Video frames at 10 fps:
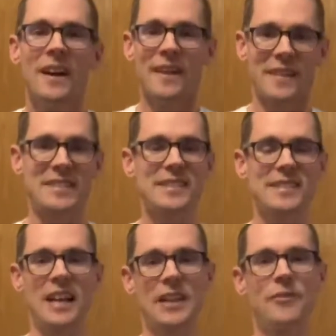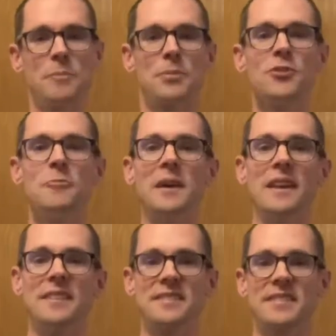that's a sign of improvement
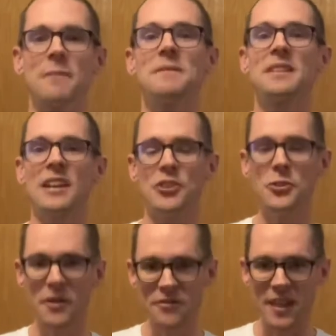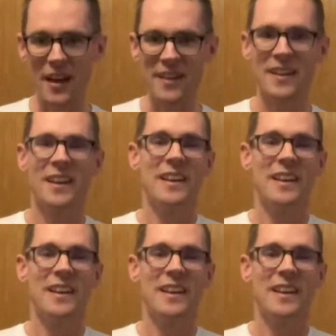and something that you have done